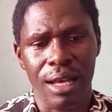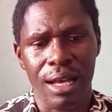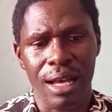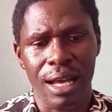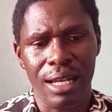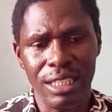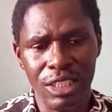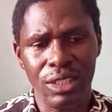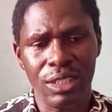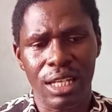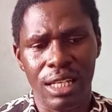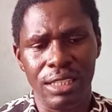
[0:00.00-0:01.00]

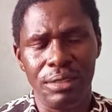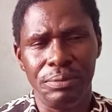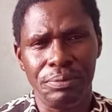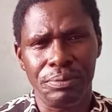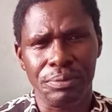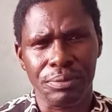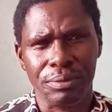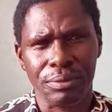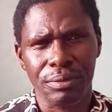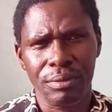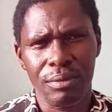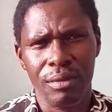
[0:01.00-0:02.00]
Additionally,
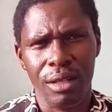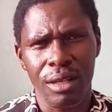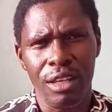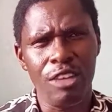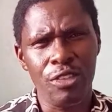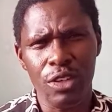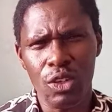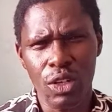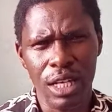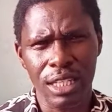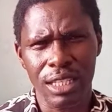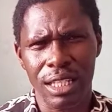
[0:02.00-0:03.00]
if you look
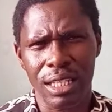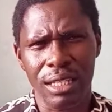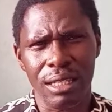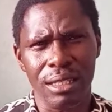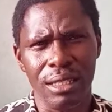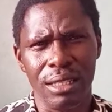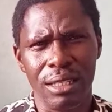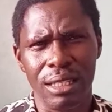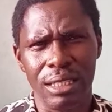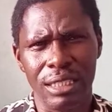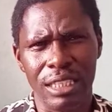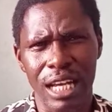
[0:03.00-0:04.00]
at the
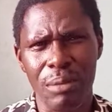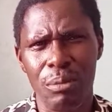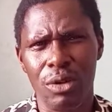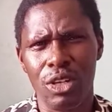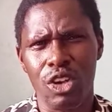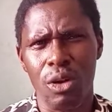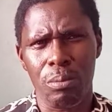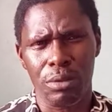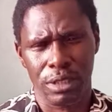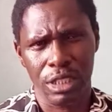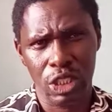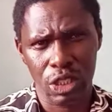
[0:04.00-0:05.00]
tribal
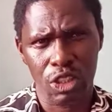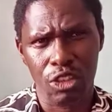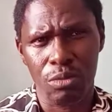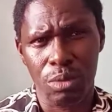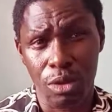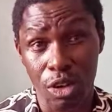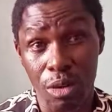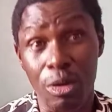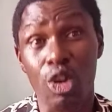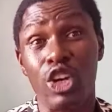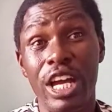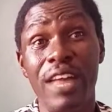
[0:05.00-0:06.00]
composition of Bungoma,
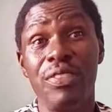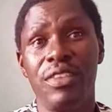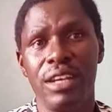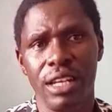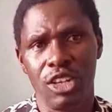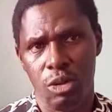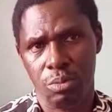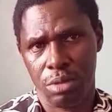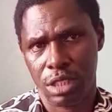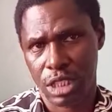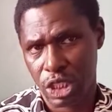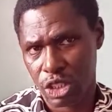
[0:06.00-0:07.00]
or ethnic
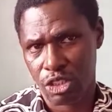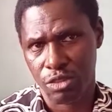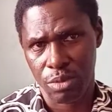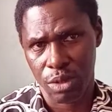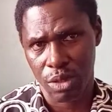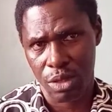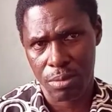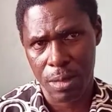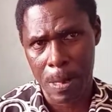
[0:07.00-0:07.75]
composition of Bungoma,